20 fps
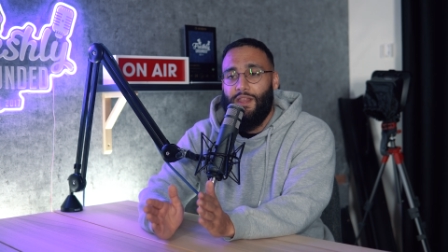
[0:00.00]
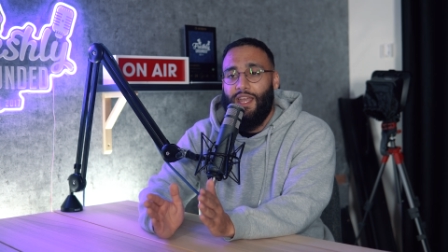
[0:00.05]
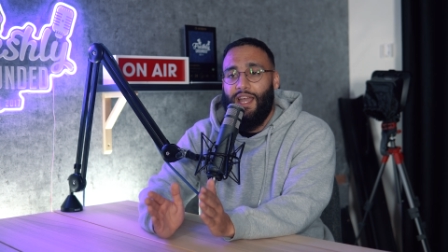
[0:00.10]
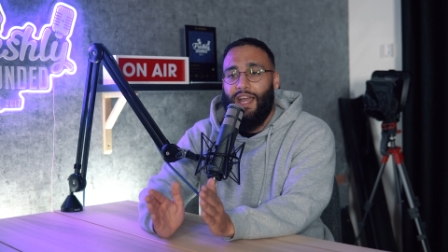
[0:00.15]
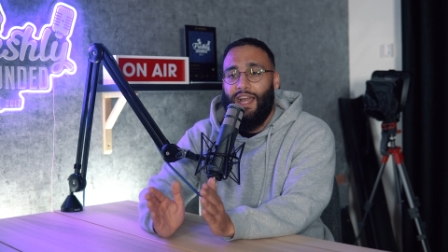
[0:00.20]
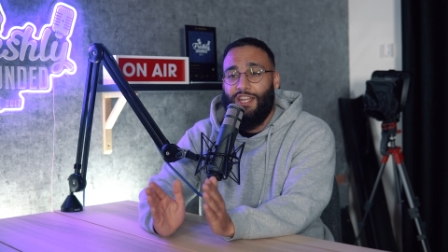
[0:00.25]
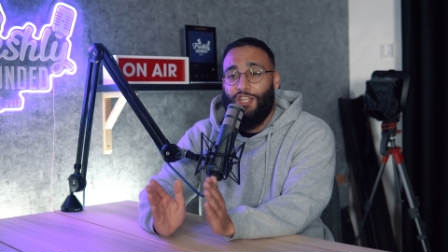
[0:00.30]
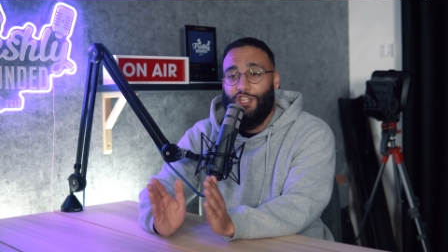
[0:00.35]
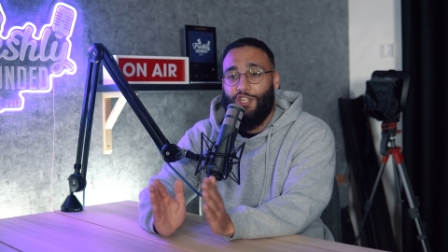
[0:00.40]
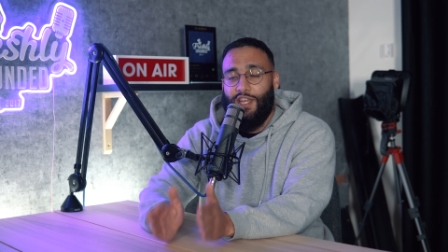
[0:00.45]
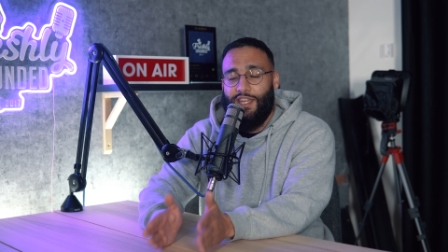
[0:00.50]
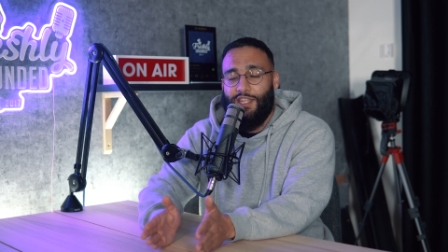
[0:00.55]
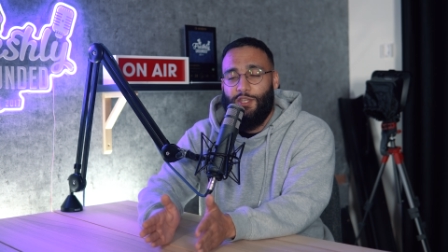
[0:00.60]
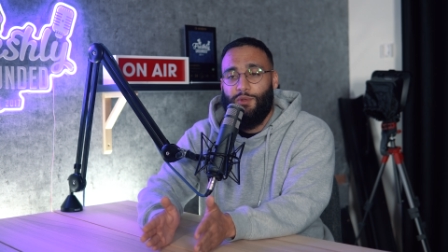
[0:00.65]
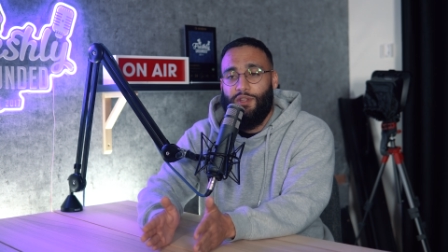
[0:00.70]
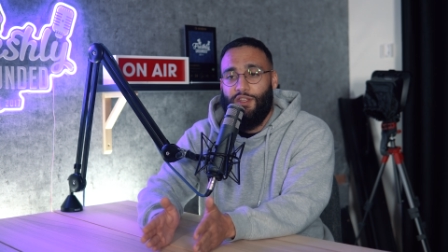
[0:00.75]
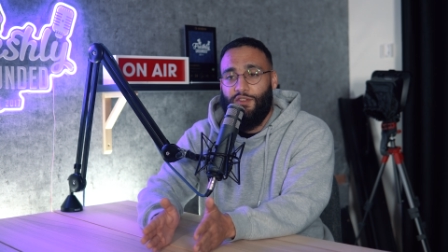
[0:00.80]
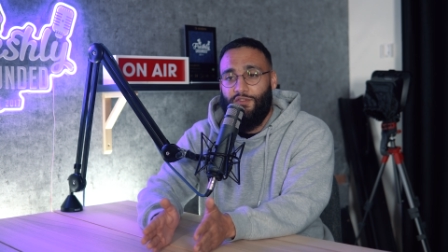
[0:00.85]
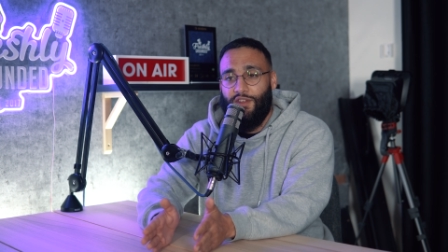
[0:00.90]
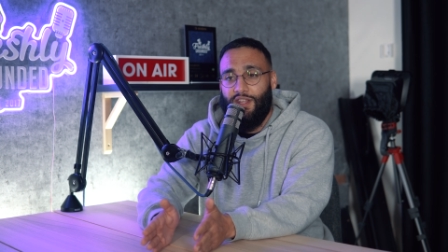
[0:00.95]
and
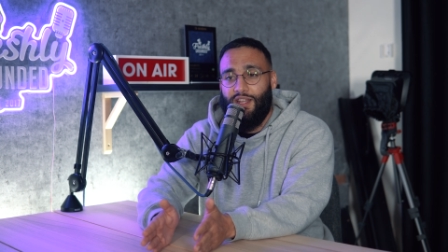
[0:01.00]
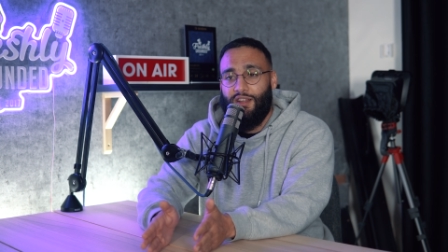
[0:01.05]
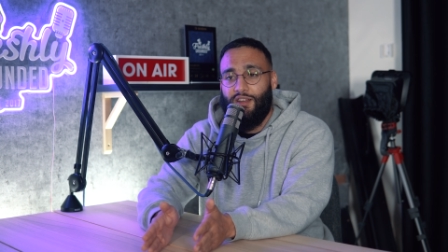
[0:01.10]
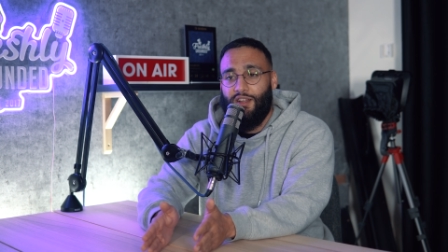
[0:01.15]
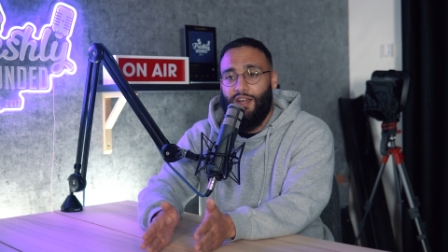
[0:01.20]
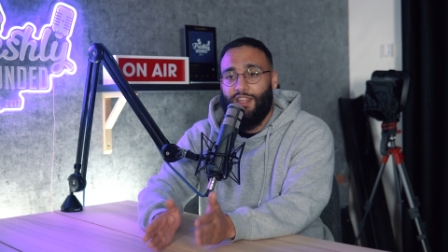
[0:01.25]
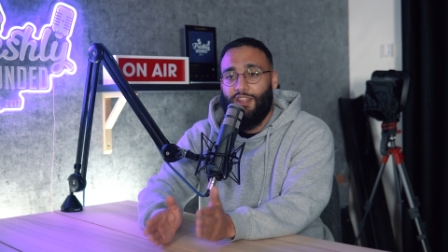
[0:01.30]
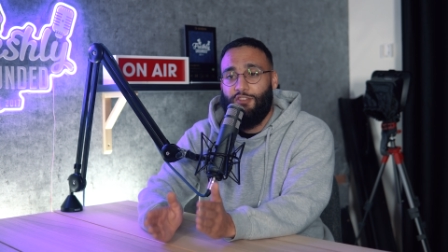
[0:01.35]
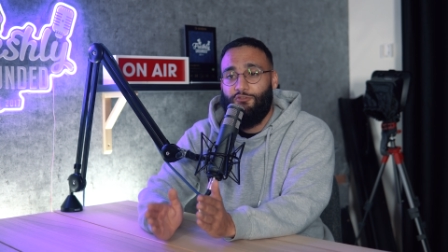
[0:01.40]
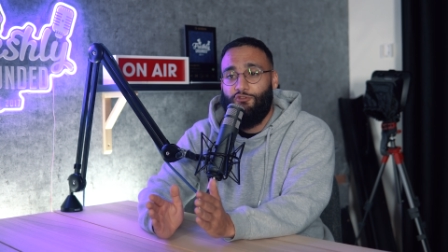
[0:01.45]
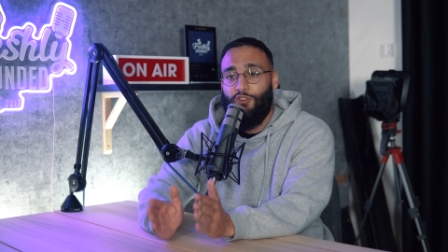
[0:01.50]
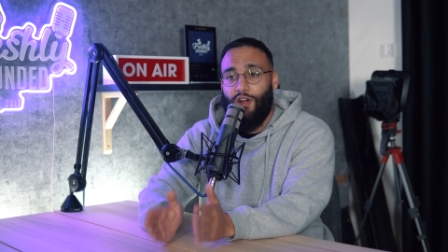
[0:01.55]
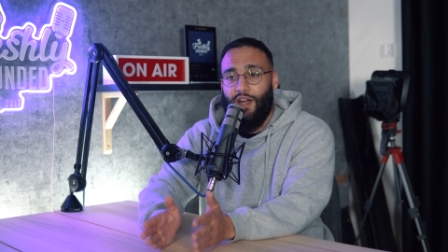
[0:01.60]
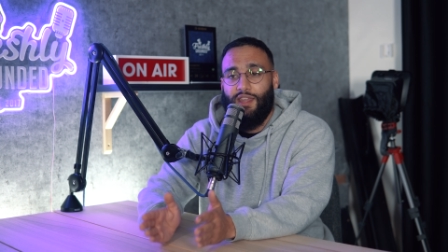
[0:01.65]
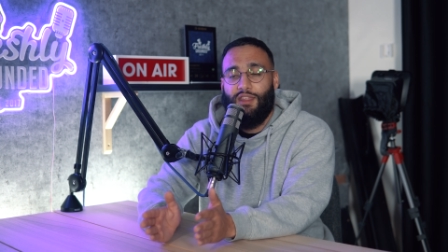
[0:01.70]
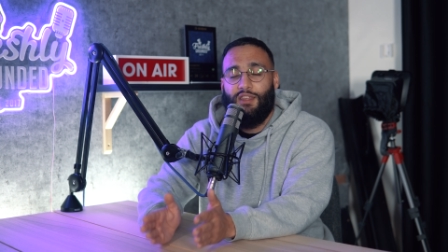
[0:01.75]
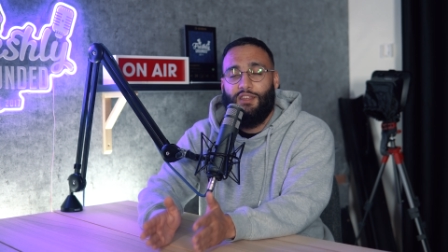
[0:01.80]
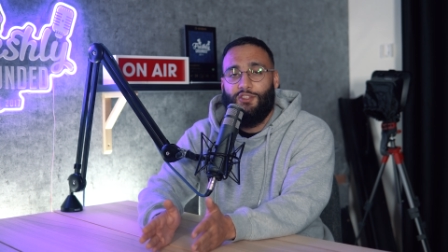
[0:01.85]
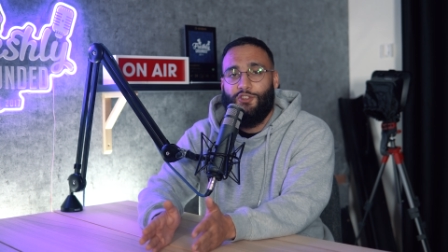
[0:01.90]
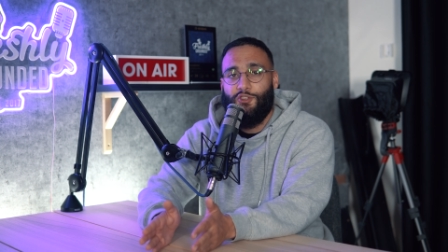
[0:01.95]
genuinely feeling like the
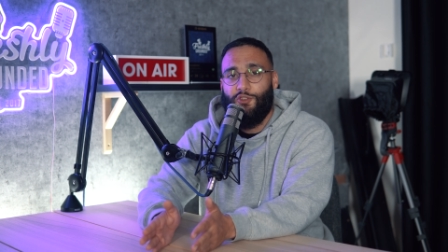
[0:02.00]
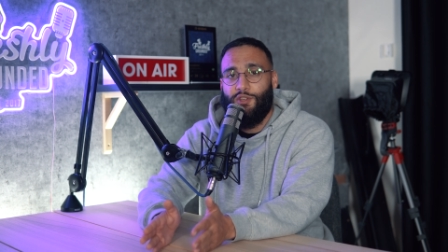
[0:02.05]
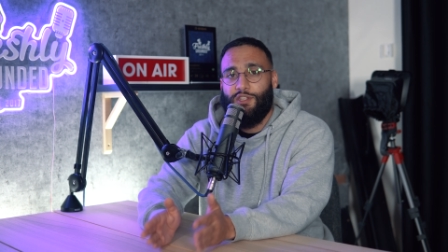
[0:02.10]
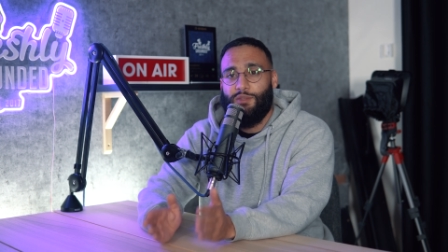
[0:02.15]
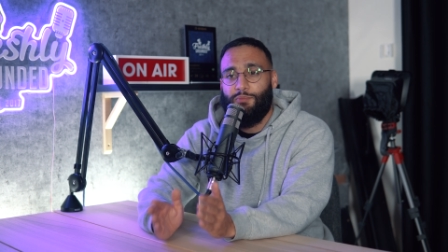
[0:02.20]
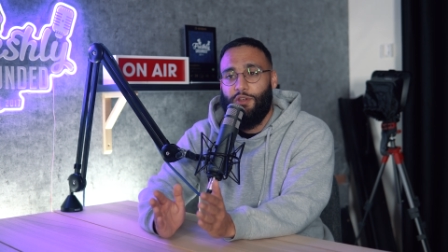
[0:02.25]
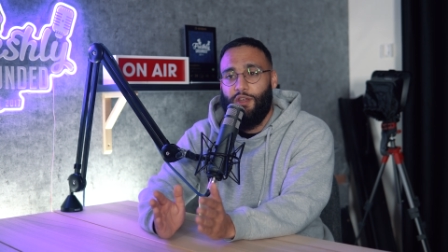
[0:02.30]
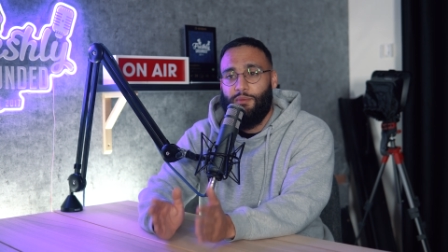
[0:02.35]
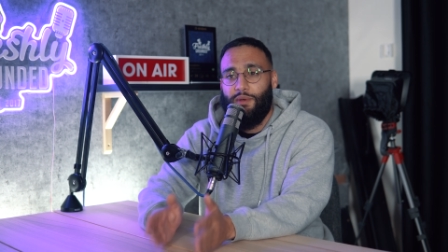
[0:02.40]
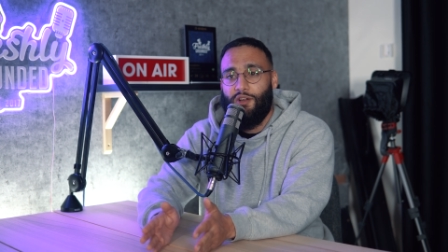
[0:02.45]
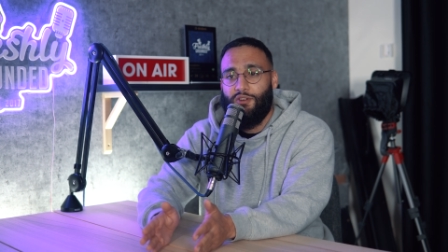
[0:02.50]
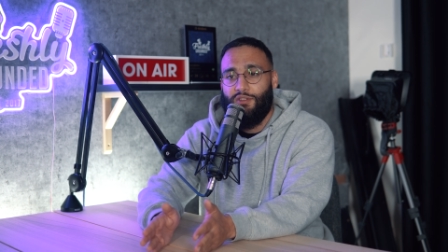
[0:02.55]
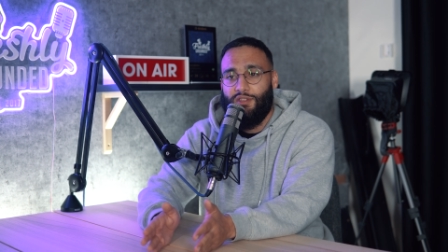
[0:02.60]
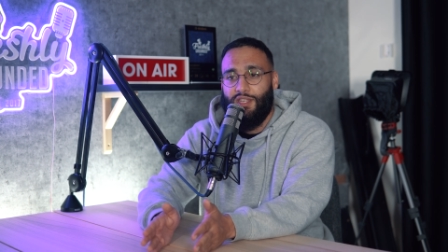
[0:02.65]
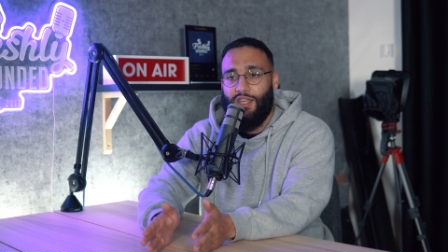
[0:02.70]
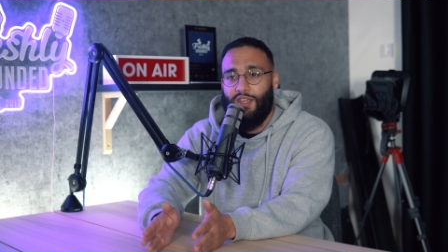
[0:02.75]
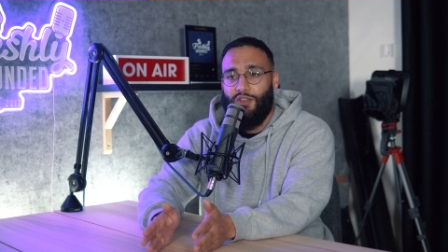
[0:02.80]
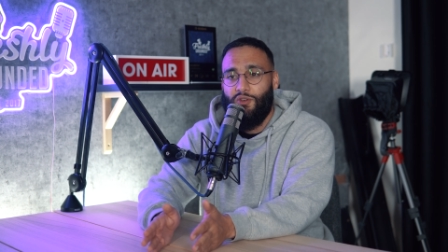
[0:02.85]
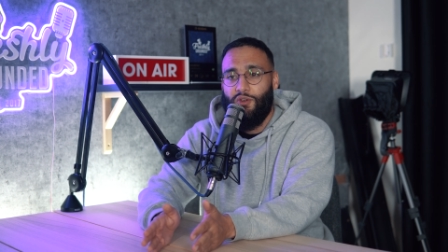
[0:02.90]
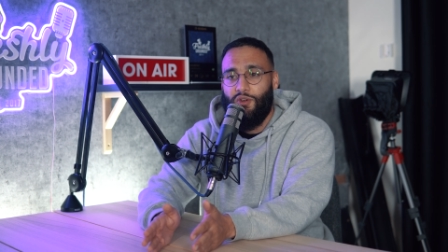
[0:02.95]
right thing to do is to put it back on
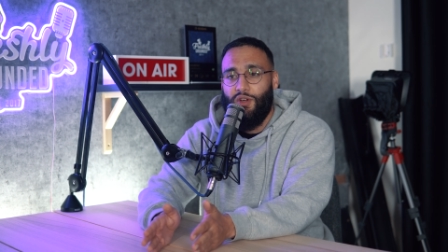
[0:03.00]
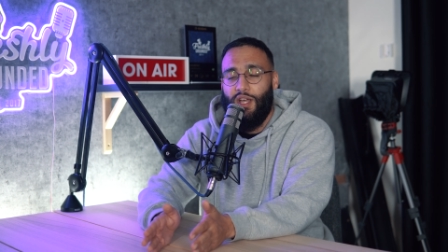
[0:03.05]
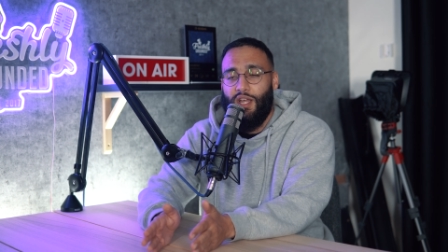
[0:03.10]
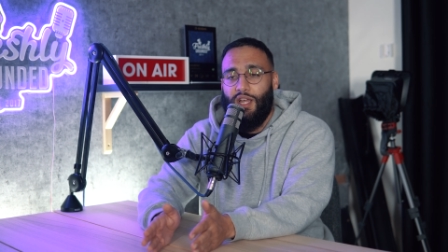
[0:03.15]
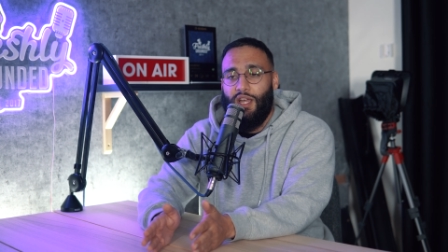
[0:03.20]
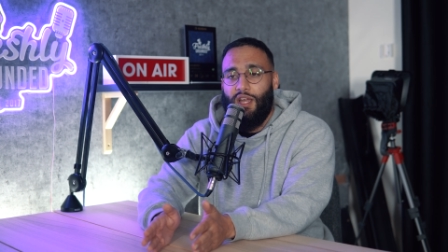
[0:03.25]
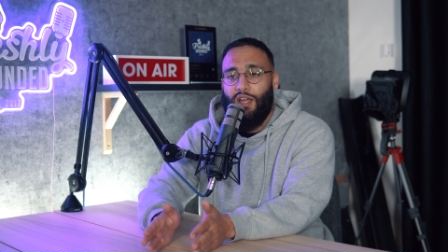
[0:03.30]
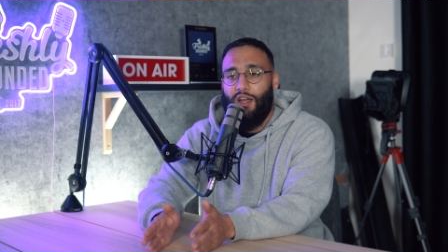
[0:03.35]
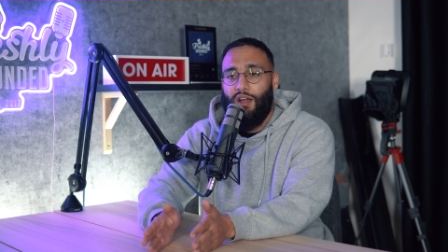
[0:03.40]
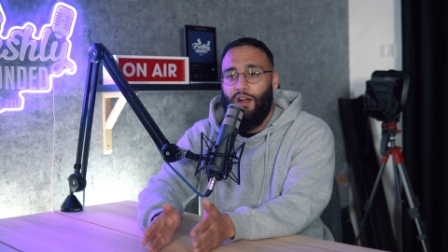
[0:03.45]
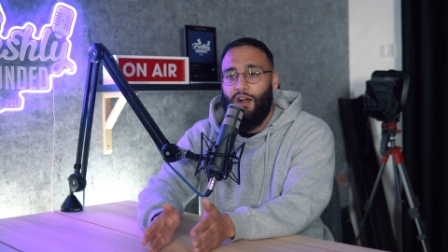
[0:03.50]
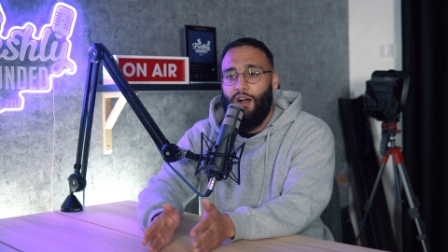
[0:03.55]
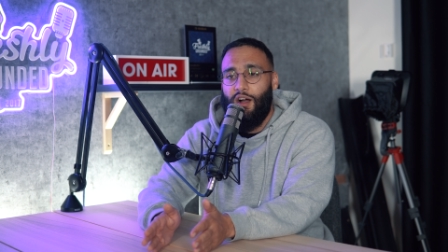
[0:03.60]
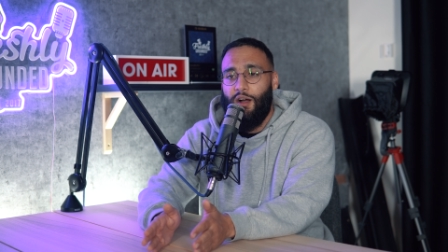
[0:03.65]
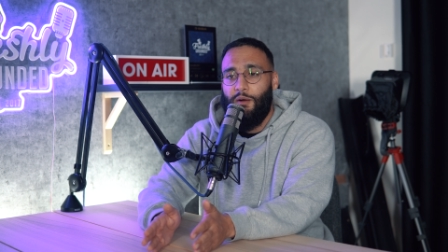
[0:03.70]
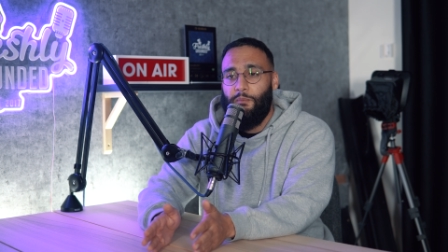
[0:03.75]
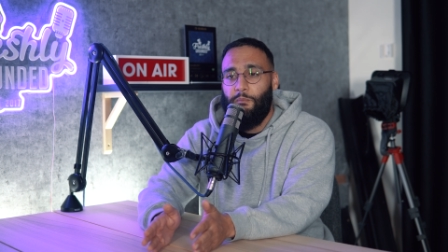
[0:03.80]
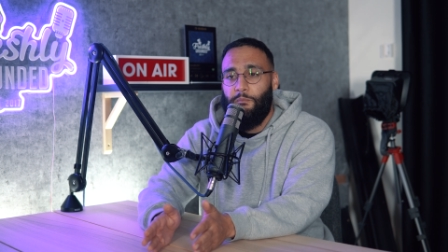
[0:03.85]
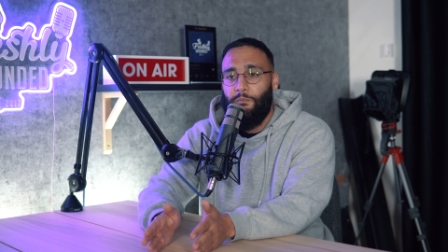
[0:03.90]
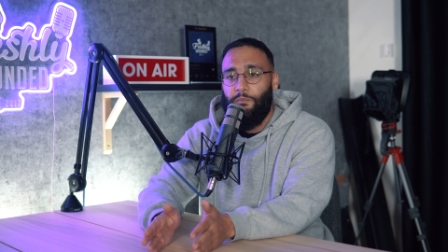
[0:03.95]
sale.
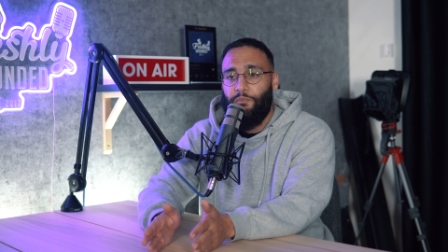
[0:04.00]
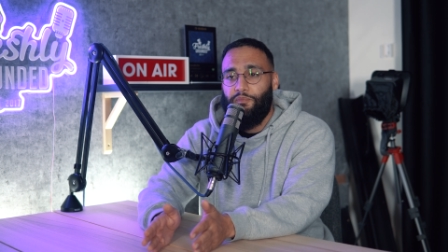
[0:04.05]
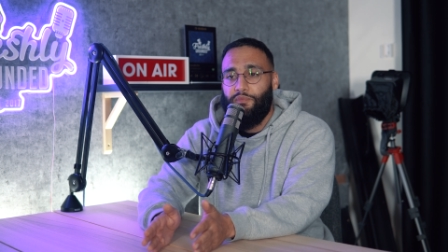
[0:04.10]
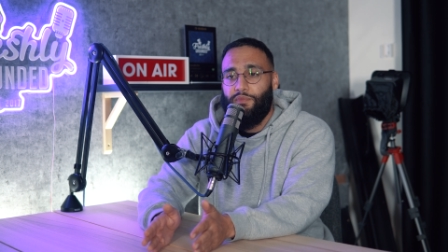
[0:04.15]
Um,